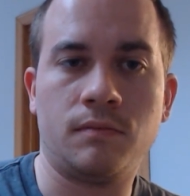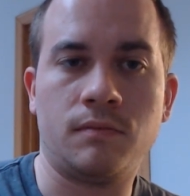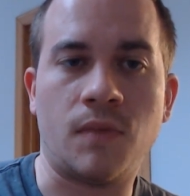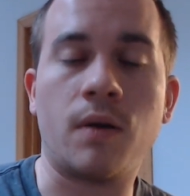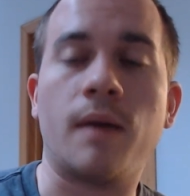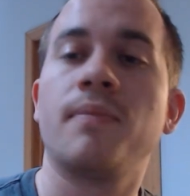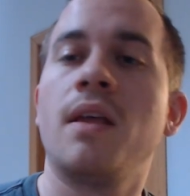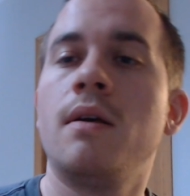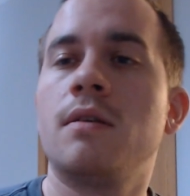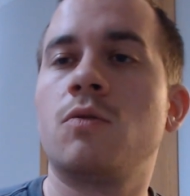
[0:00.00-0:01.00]
Okay,
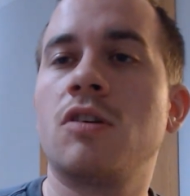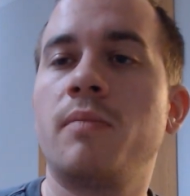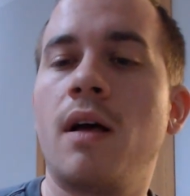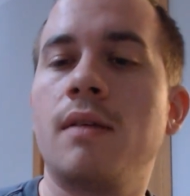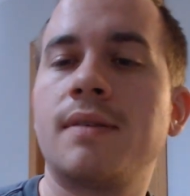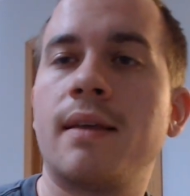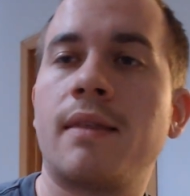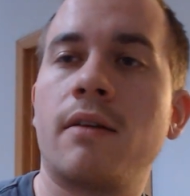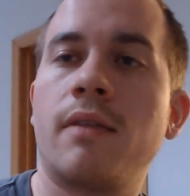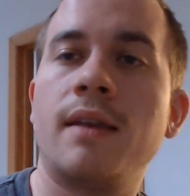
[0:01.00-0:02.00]
so we should be all set
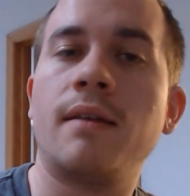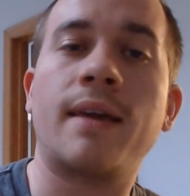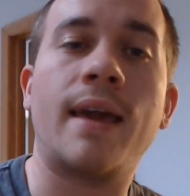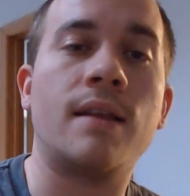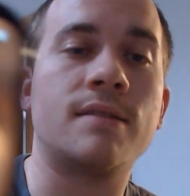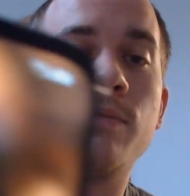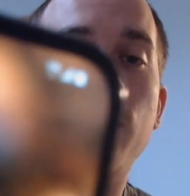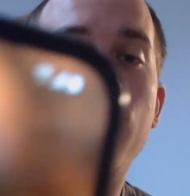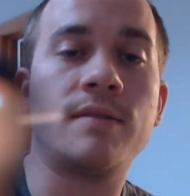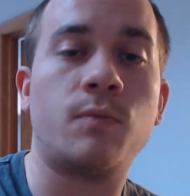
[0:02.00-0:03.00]
there then. Again,
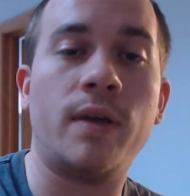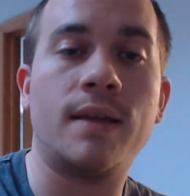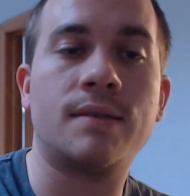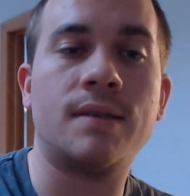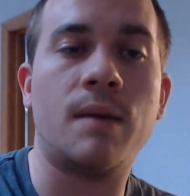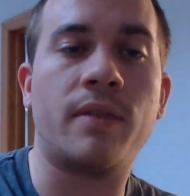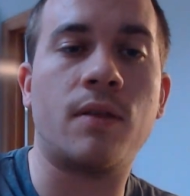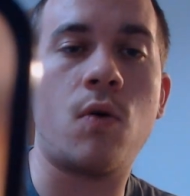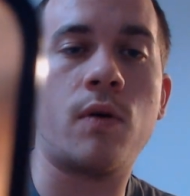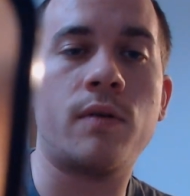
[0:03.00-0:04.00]
as we can see up in the
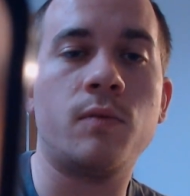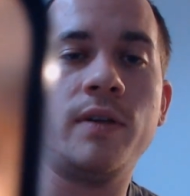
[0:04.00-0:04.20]
corner, we